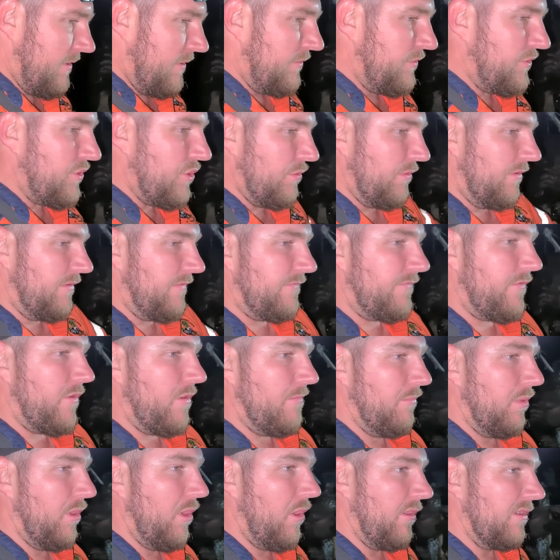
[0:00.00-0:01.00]
to and from
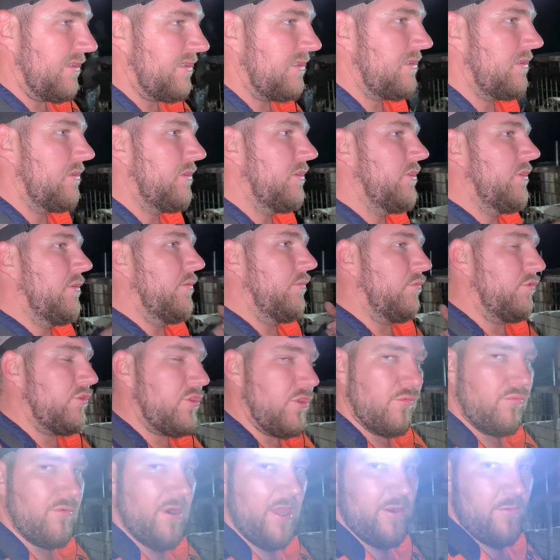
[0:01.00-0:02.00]
blocks, to
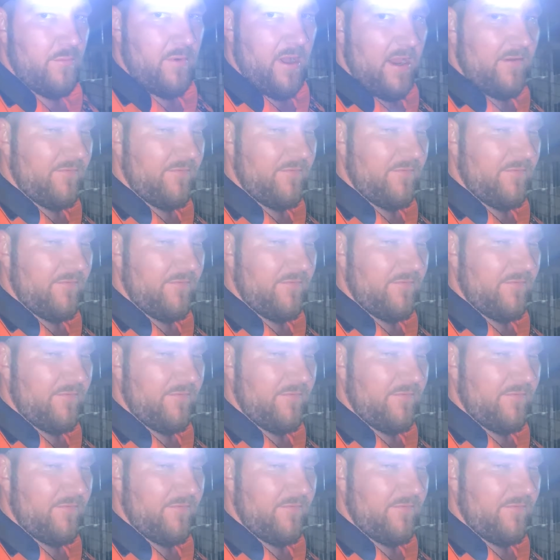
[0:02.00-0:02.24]
run away